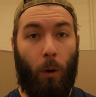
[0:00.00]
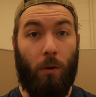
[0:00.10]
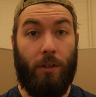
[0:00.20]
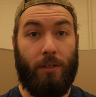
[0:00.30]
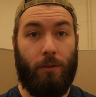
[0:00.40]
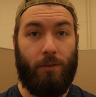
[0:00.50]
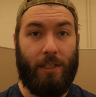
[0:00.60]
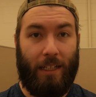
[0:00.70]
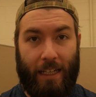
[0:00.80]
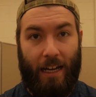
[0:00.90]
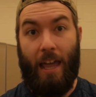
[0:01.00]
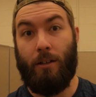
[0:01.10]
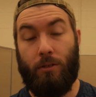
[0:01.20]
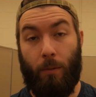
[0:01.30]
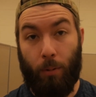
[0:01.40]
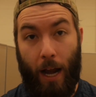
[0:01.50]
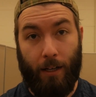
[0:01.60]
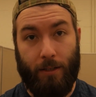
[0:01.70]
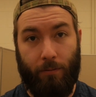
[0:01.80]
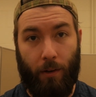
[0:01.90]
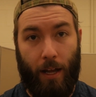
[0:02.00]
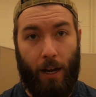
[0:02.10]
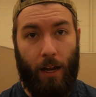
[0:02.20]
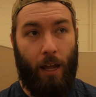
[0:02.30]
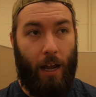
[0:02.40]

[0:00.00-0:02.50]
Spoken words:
where the students can get extra practice for that.